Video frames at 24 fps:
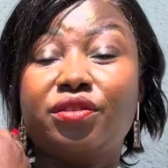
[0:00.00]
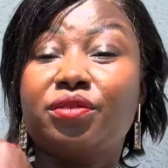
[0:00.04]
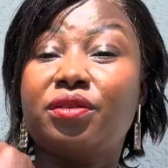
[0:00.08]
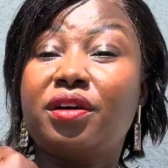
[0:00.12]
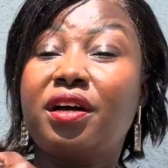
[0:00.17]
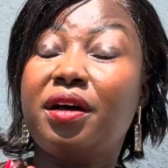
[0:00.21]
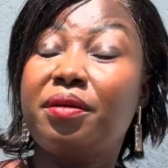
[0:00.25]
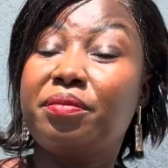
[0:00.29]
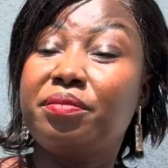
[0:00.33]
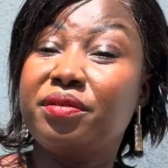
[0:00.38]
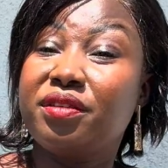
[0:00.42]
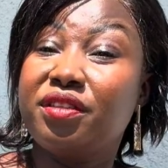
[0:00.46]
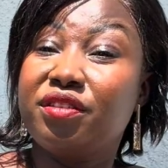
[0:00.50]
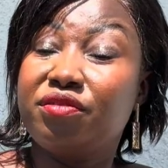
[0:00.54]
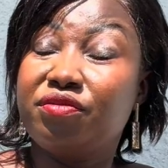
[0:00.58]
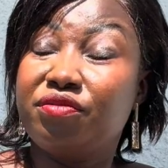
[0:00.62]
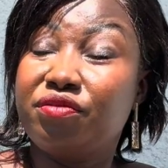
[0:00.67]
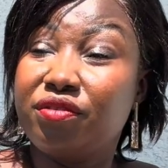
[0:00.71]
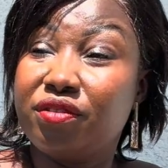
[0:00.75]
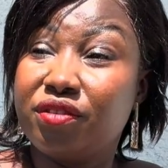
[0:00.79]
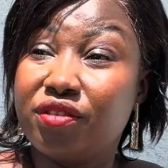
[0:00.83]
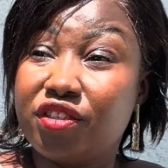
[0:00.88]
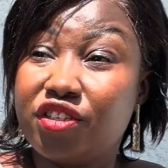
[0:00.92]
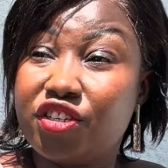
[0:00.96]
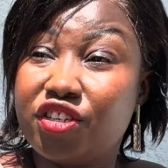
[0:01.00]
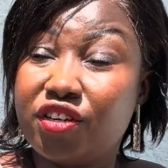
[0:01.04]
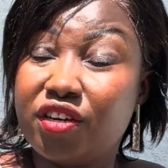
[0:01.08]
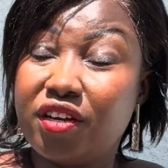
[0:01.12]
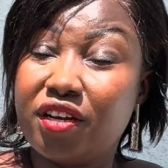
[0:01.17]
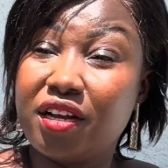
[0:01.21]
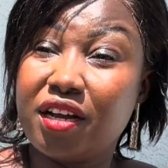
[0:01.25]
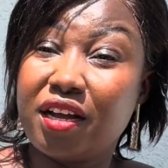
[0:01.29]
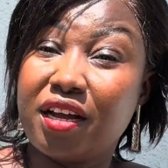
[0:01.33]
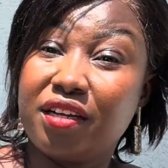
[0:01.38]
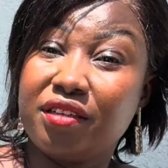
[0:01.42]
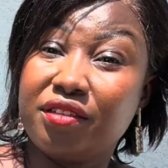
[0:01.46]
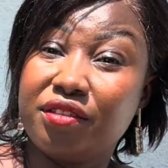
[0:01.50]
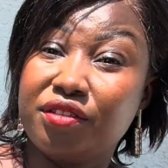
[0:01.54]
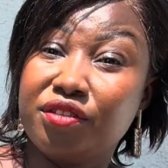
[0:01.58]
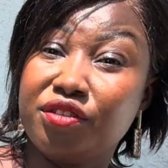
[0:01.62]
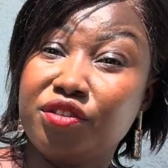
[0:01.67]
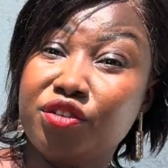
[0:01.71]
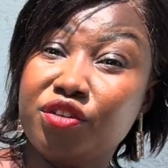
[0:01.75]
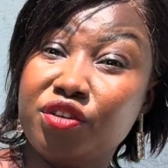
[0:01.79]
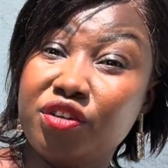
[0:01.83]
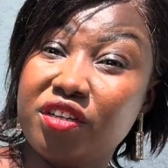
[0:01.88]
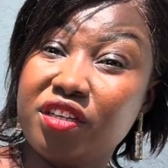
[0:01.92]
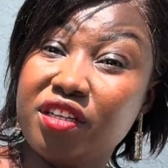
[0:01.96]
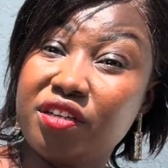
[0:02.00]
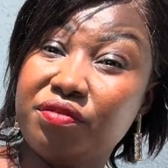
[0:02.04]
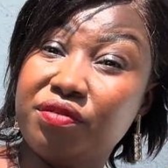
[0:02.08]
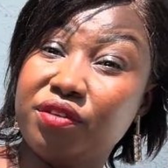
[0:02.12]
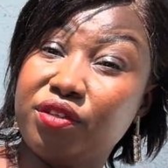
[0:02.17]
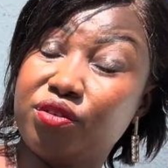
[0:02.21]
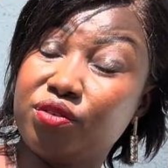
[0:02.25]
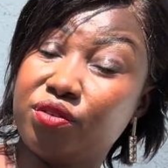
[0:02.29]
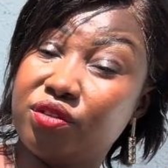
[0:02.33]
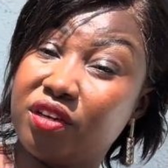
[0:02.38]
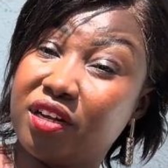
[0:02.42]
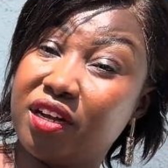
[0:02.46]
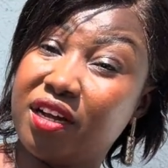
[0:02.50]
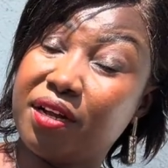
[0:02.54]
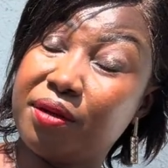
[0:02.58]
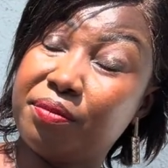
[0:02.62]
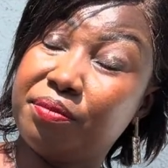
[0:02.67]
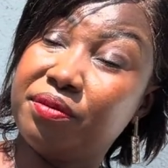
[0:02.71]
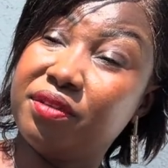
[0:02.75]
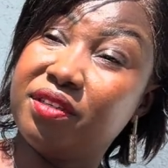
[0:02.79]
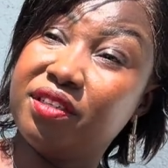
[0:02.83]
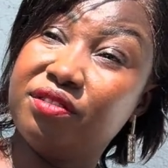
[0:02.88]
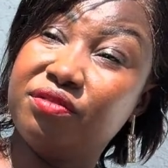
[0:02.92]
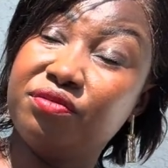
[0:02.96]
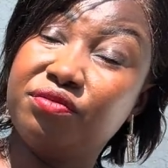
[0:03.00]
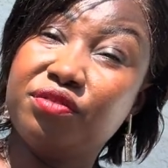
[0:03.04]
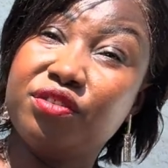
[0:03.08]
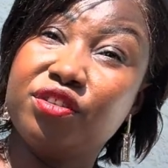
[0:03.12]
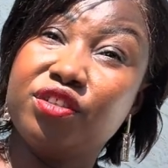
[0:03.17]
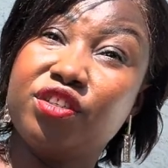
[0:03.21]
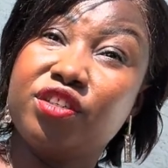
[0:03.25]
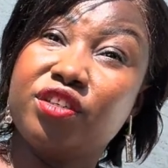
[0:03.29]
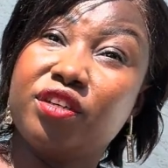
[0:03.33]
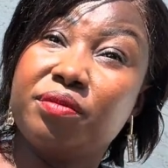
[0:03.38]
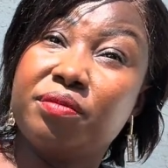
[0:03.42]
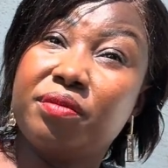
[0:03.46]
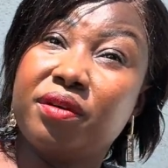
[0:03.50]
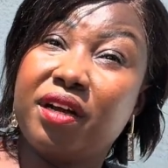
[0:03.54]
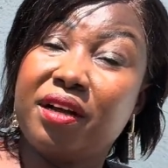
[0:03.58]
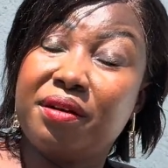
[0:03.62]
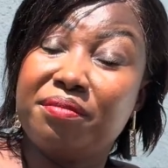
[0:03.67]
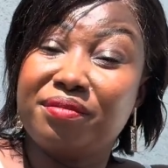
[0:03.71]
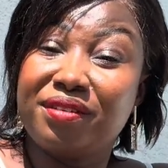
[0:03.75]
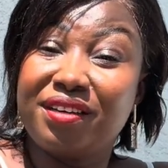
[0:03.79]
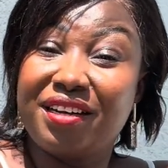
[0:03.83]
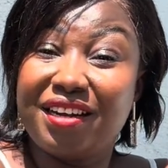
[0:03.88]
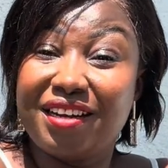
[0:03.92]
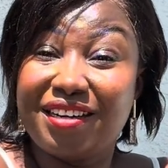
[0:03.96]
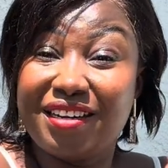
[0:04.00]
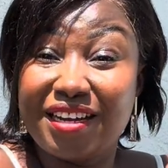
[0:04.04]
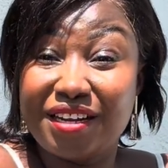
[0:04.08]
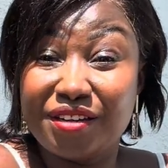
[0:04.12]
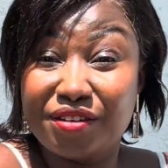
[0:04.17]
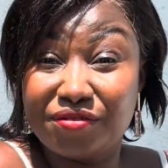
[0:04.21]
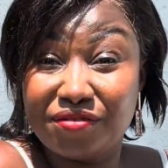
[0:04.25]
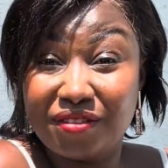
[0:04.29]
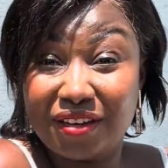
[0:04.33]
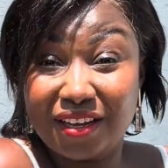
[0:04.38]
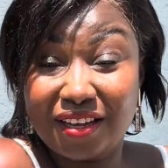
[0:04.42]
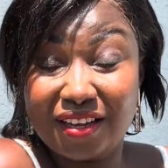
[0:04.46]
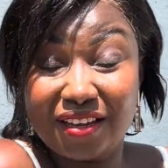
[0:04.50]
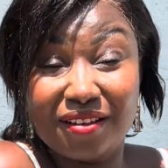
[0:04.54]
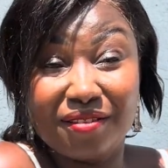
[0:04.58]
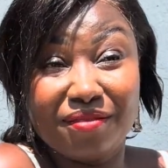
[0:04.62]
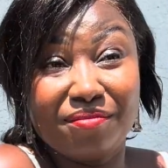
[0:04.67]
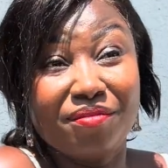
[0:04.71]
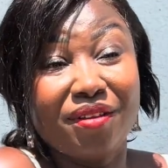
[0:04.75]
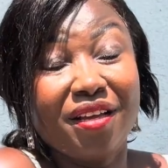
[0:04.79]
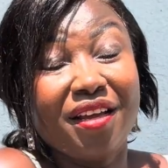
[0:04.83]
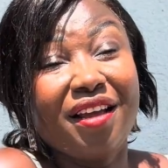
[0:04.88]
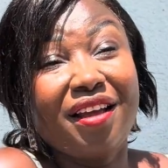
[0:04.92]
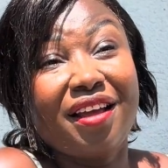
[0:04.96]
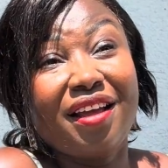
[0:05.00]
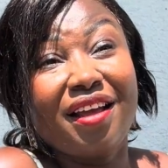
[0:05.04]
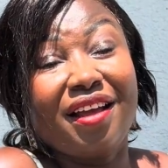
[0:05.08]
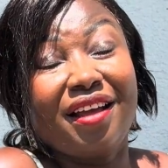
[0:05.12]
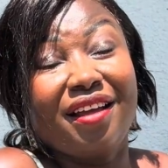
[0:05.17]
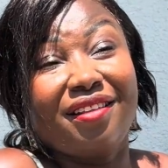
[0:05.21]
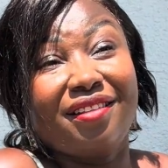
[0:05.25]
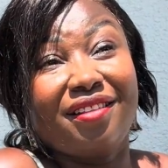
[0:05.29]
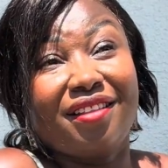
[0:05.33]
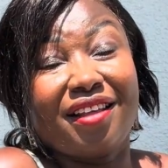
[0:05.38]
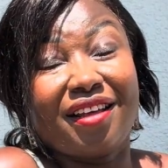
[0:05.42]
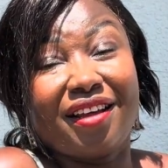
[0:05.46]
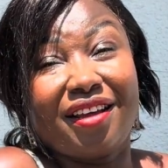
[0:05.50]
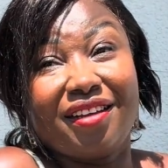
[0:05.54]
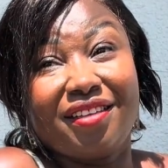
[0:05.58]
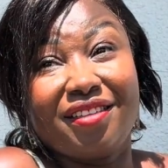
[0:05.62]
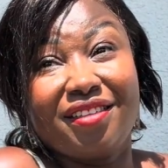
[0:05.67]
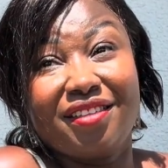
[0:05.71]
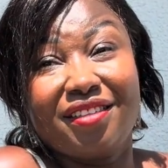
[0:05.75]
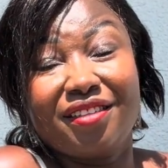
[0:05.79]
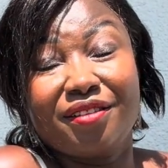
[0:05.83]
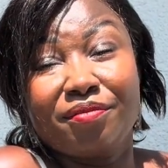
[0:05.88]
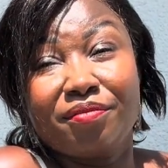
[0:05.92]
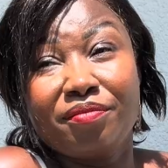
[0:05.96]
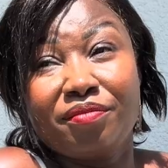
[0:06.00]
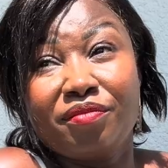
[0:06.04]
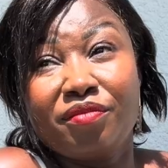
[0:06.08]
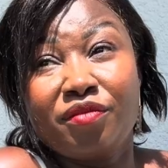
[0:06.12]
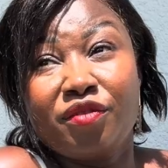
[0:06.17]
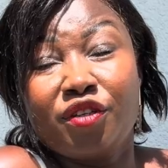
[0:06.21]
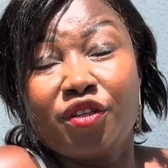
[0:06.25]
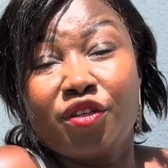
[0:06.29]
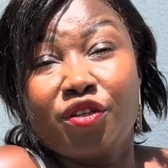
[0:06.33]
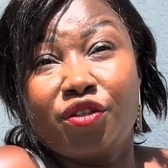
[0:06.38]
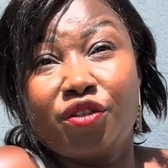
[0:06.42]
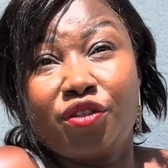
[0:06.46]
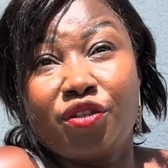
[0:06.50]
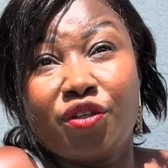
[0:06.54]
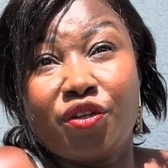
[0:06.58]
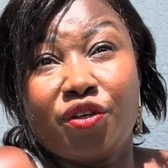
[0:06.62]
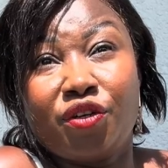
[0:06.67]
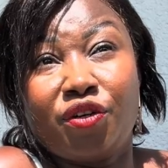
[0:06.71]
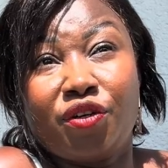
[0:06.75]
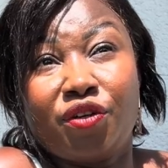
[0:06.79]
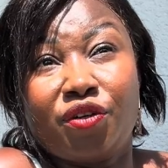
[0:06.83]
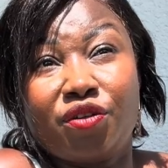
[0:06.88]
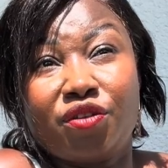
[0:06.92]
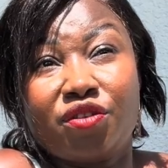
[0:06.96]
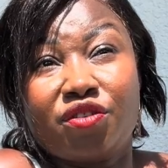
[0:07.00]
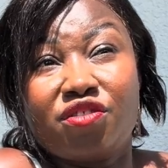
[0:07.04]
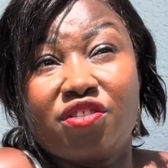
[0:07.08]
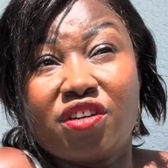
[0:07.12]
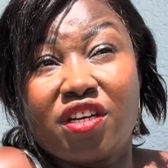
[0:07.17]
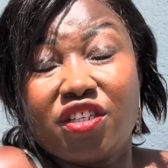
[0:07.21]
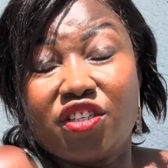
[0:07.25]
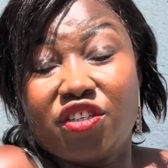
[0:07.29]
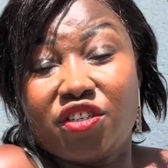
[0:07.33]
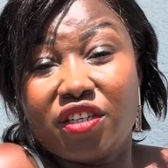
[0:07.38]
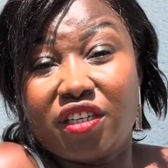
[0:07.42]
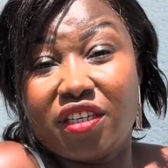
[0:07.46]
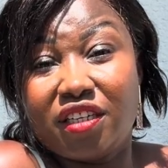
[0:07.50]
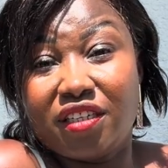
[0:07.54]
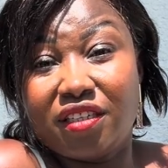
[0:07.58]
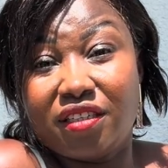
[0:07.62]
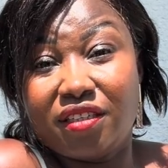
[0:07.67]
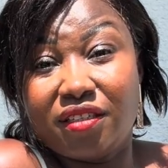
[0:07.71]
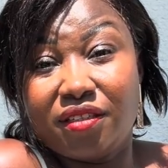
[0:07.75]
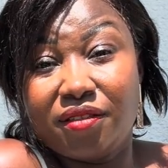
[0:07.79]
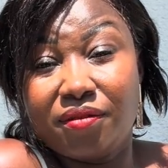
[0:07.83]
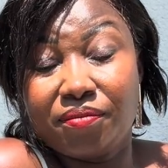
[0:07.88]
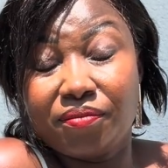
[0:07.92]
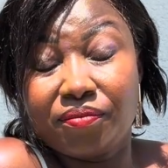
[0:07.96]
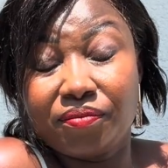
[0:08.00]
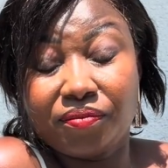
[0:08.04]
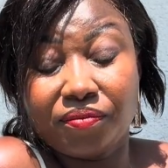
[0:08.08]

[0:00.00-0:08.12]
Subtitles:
will happen in future. I don't know if it will not happen in future, but I'm glad I overcame that. So gradually,